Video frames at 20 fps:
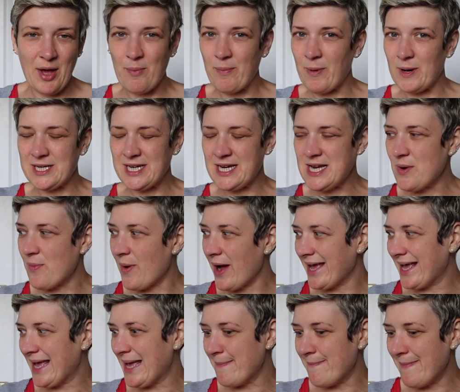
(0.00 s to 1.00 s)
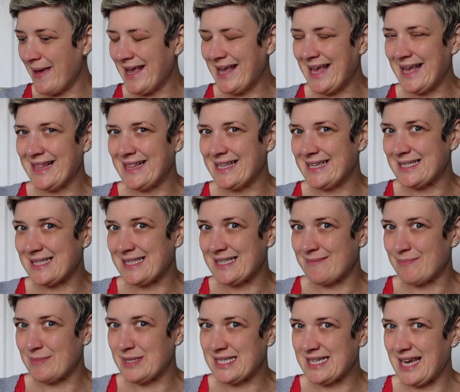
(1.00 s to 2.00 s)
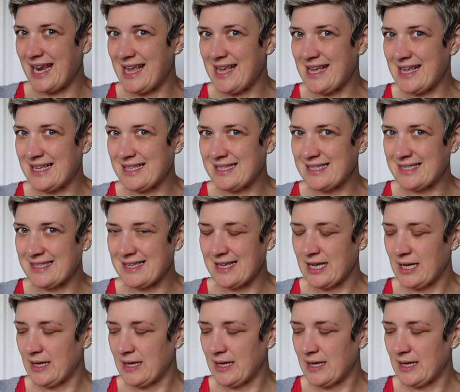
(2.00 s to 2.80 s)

but I don't know why I keep making these mistakes.